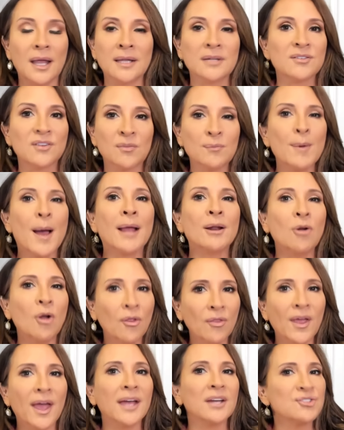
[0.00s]
and despite
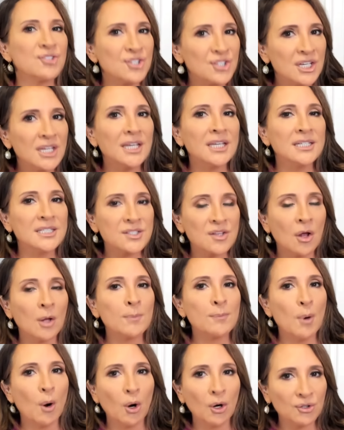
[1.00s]
all that, she is
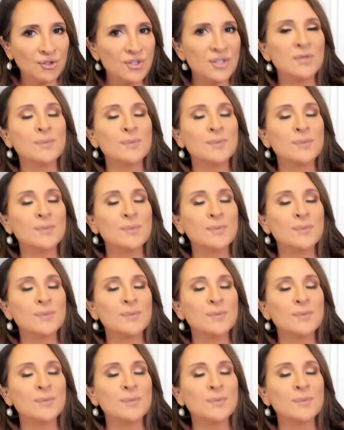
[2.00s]
on par.